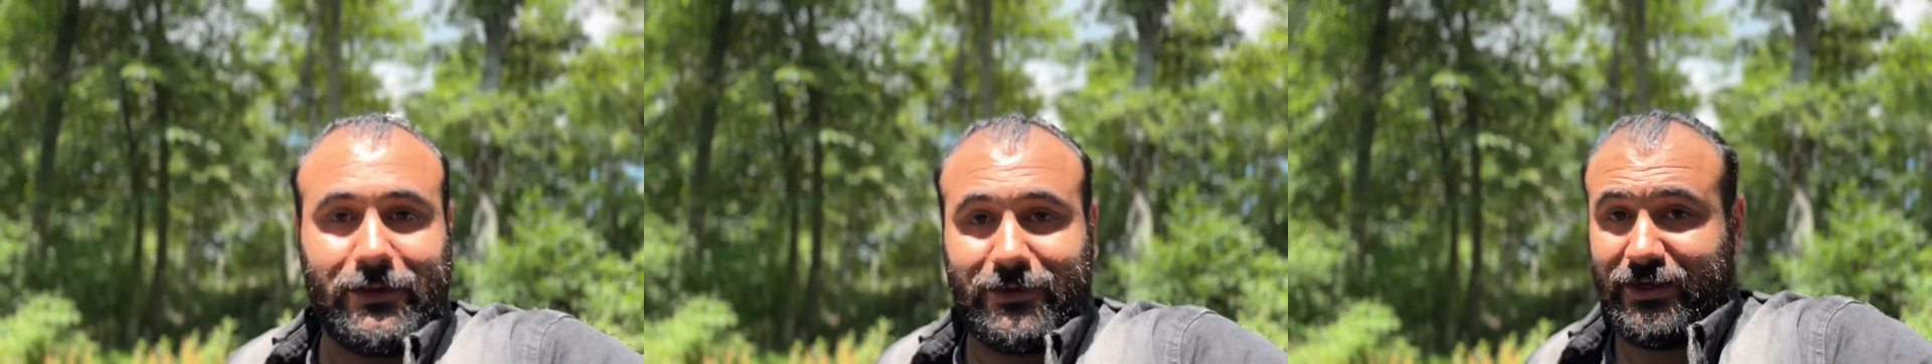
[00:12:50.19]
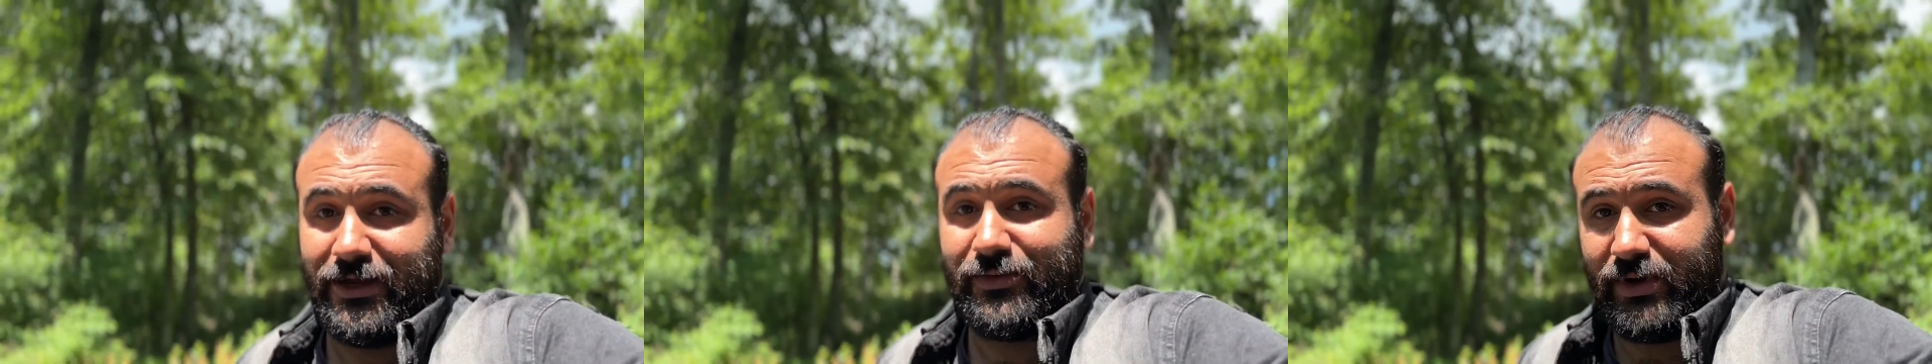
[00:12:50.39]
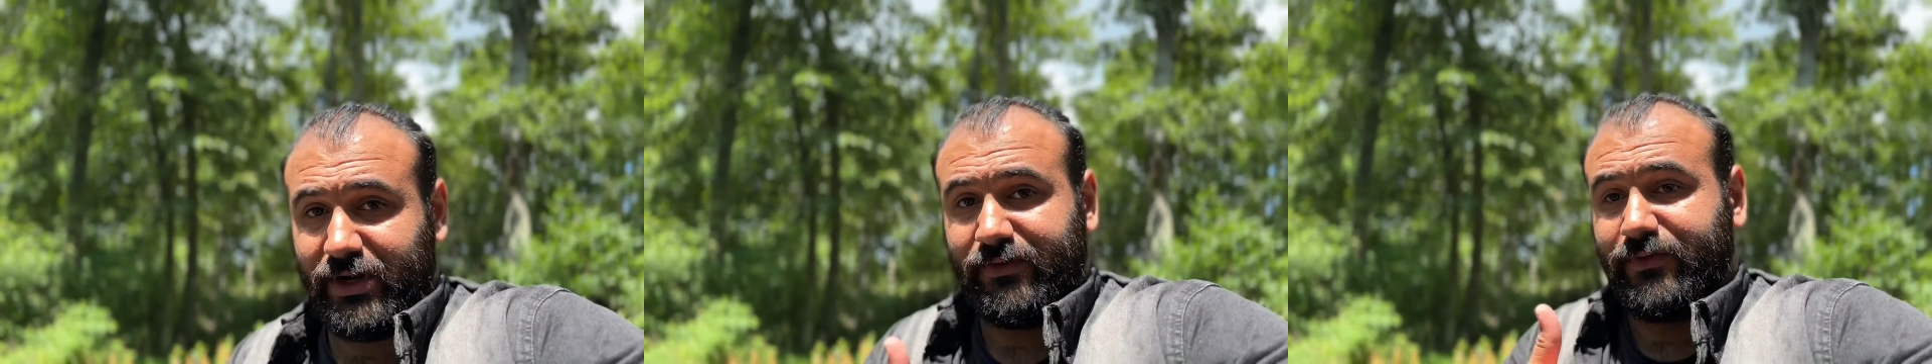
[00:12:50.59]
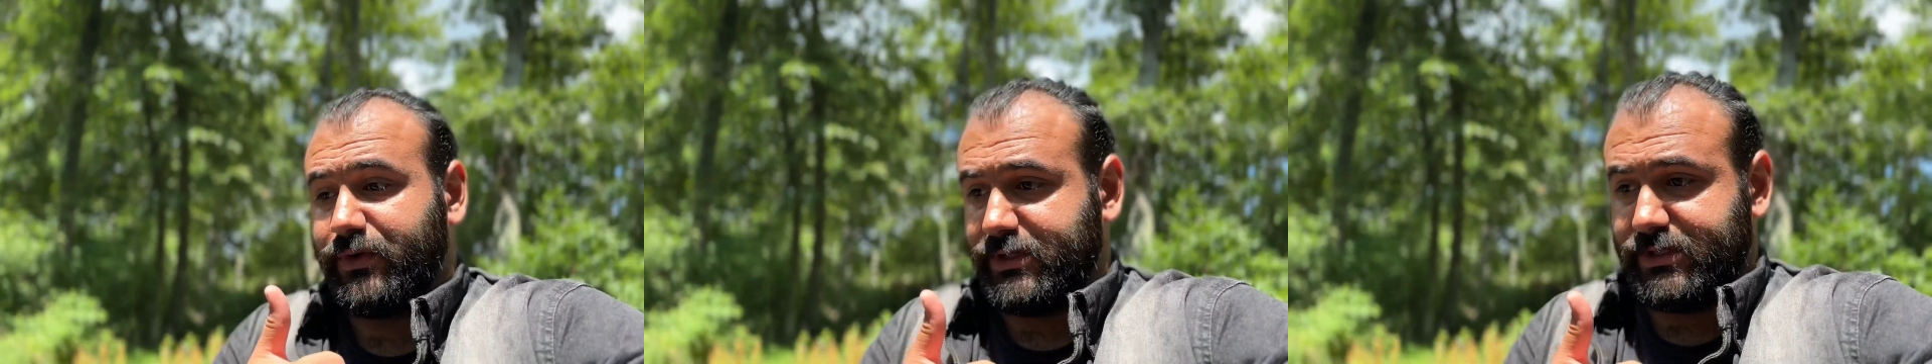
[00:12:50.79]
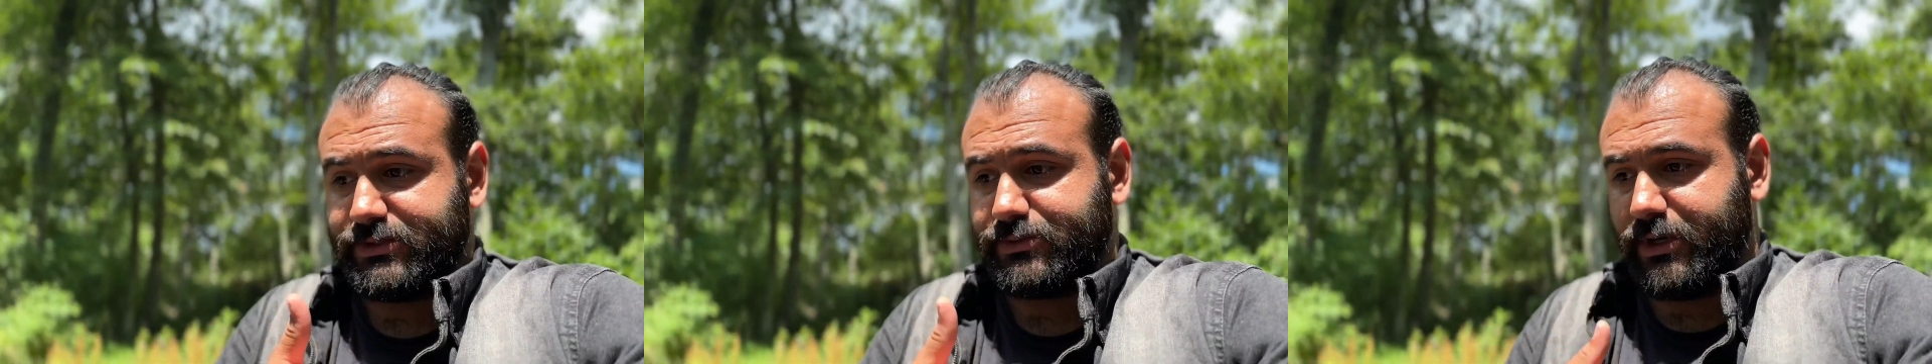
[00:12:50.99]
I am ready for
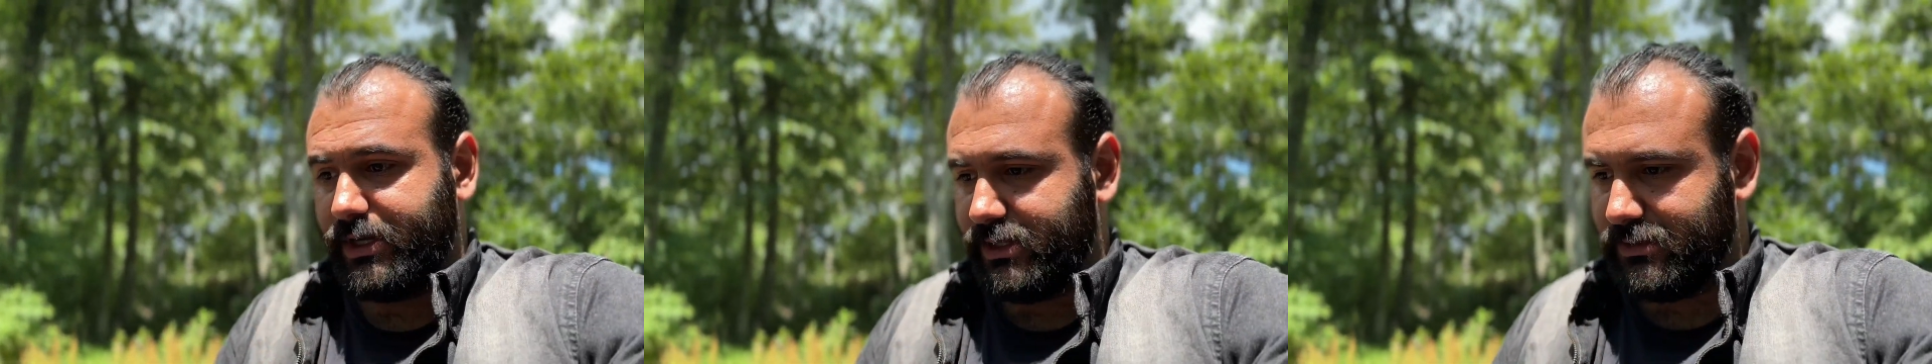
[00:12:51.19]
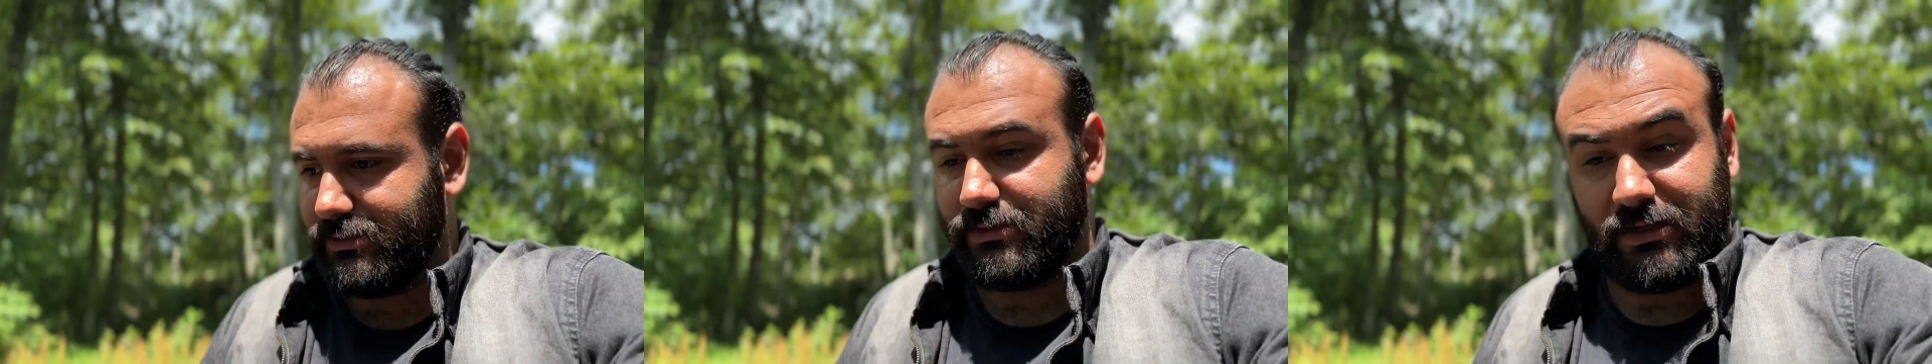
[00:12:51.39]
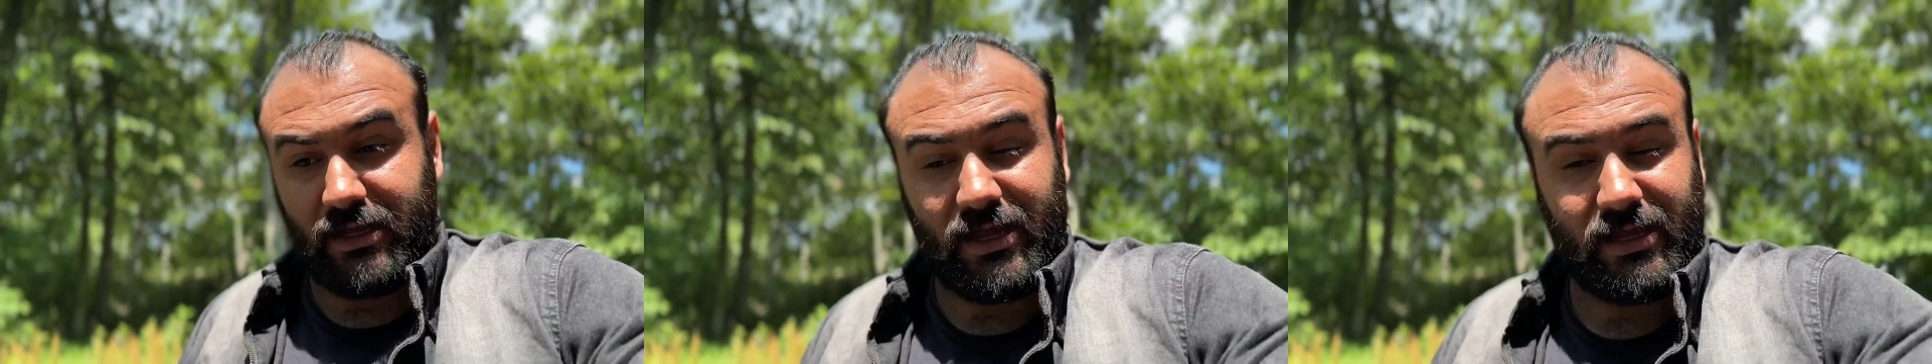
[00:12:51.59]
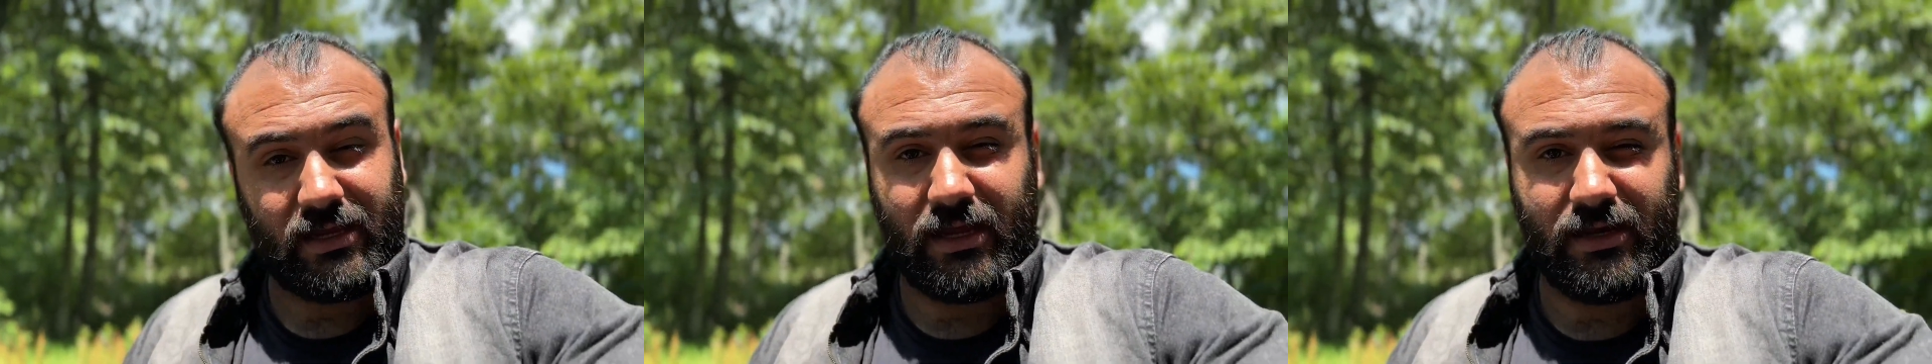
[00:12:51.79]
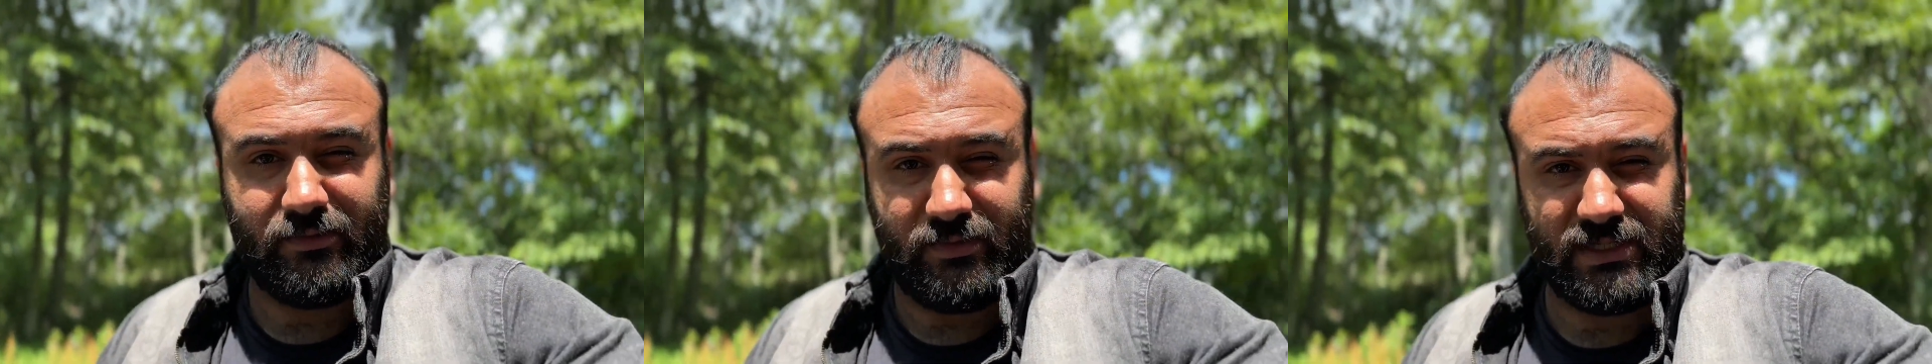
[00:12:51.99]
this ride. I
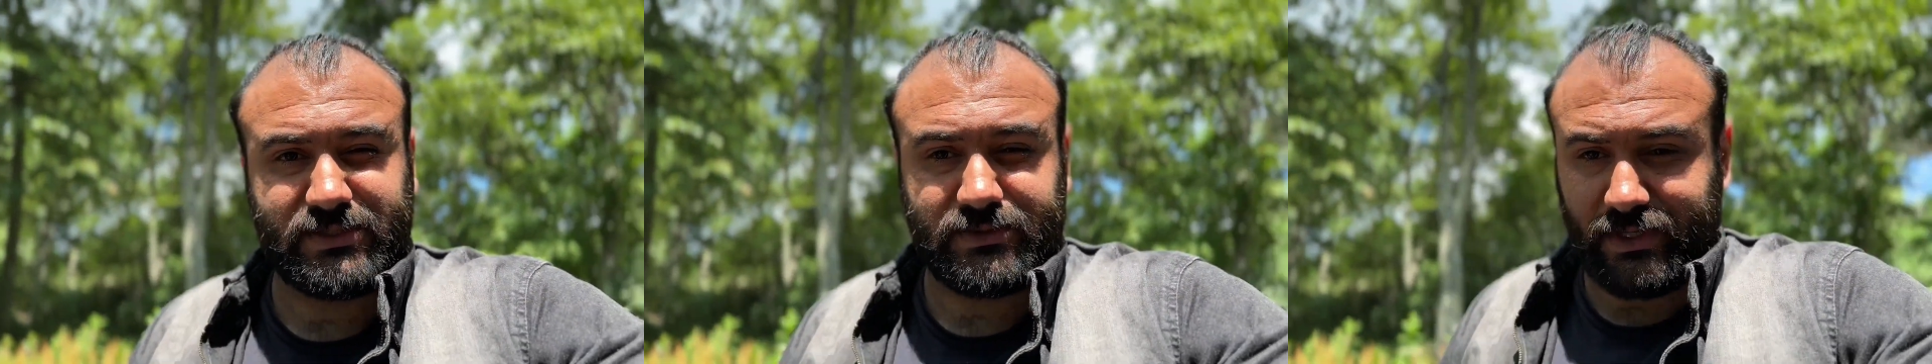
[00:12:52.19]
kind of miss